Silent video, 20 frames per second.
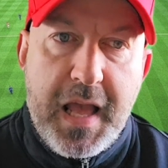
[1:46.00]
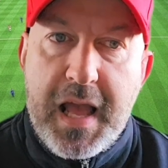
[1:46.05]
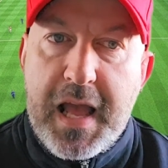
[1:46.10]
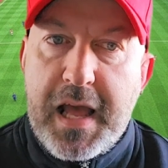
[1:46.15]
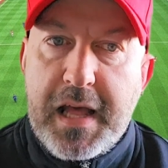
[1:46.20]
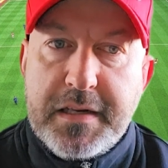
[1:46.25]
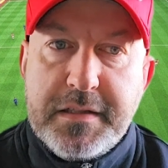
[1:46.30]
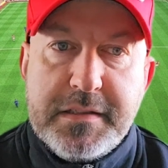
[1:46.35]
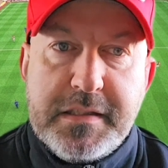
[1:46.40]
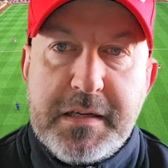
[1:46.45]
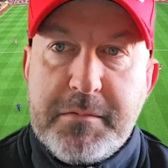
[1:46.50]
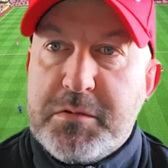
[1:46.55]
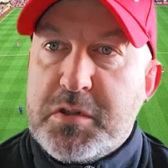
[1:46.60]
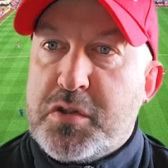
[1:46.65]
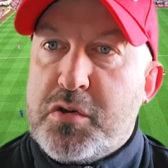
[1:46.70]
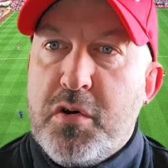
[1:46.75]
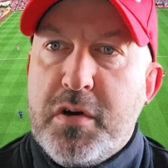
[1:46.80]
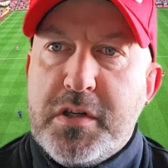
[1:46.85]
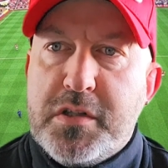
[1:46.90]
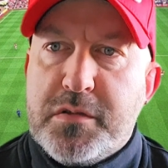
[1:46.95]
And he
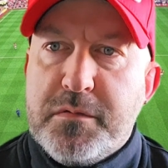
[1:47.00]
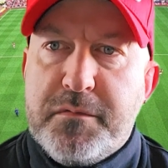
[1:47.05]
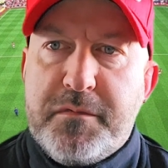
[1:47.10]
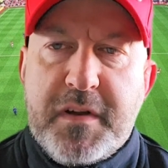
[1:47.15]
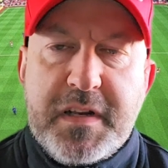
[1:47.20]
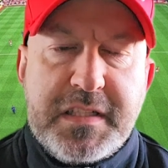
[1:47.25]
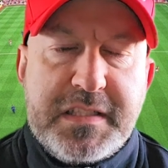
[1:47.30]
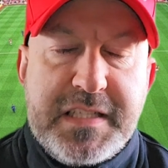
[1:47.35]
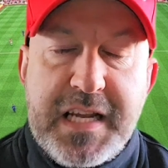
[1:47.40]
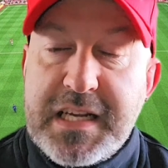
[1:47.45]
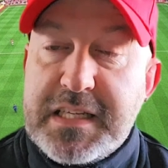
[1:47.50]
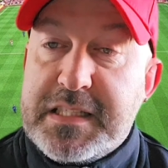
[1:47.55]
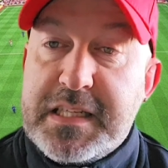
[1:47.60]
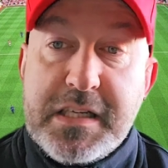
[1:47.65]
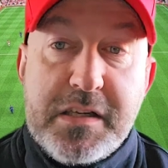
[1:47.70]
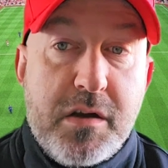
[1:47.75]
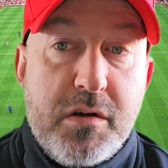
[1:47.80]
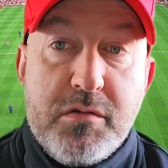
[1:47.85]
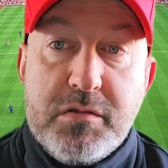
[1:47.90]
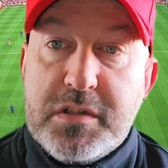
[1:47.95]
was scoring some
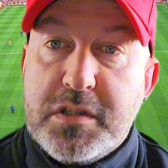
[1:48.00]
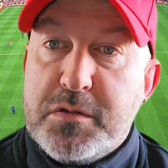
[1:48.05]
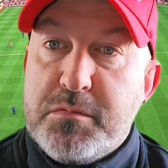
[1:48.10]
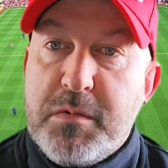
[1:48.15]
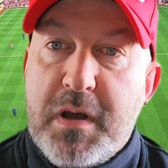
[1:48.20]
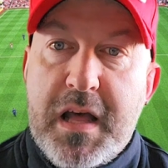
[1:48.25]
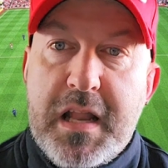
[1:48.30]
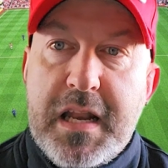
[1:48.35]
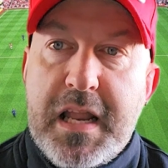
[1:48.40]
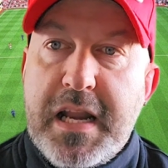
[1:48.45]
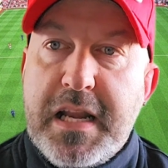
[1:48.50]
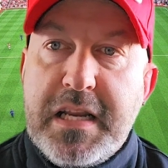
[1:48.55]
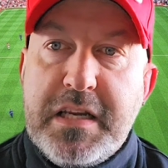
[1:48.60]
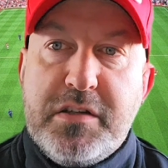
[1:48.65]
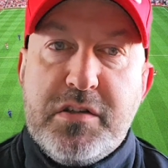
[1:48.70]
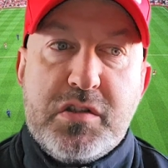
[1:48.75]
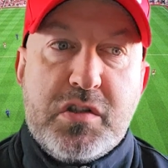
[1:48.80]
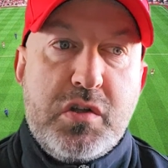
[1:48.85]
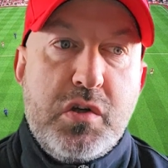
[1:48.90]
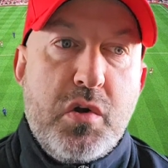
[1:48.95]
fantastic goals as well. And he
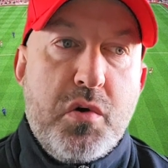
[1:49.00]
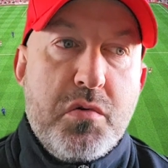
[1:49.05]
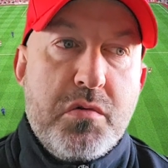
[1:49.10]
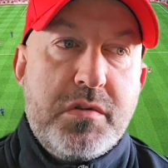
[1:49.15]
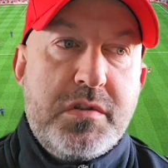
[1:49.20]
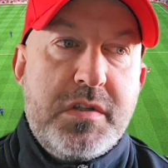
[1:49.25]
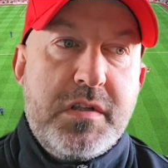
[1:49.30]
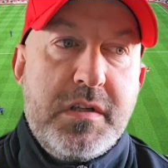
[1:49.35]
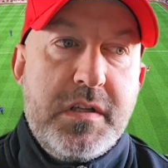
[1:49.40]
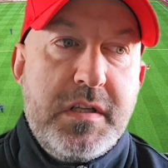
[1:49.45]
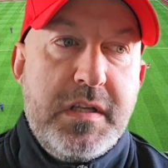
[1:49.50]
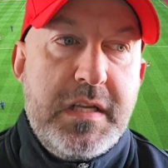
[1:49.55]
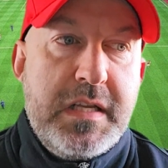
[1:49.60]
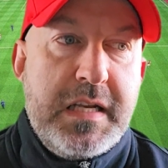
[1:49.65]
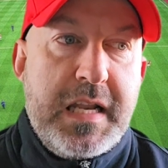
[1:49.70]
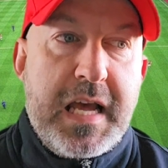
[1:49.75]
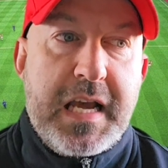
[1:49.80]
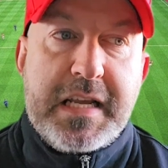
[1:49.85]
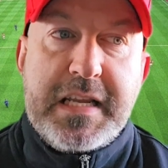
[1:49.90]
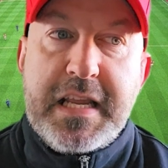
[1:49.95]
just looked
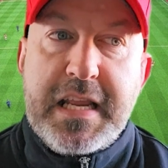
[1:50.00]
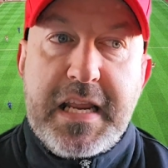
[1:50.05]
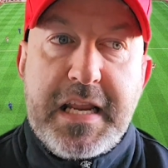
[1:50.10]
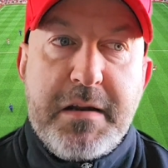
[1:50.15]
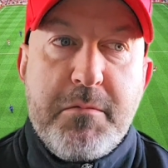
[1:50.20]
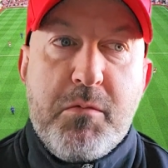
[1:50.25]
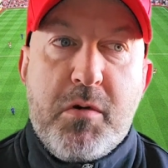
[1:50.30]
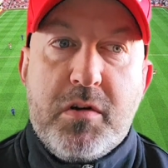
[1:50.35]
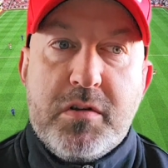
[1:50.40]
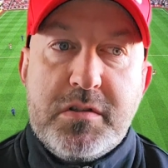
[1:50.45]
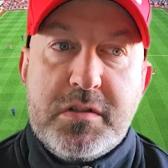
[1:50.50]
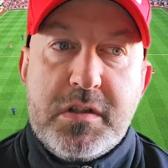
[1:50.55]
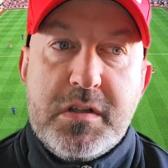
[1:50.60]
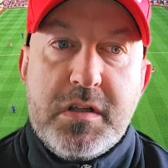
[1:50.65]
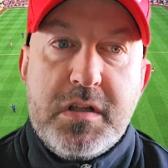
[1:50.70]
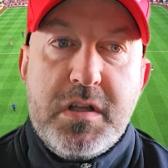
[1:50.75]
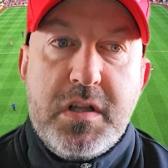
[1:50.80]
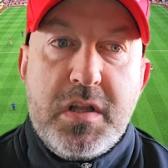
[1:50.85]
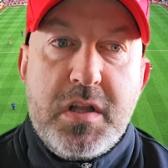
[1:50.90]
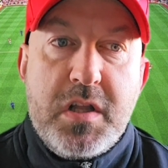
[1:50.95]
like he was,
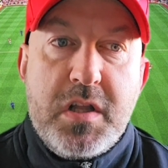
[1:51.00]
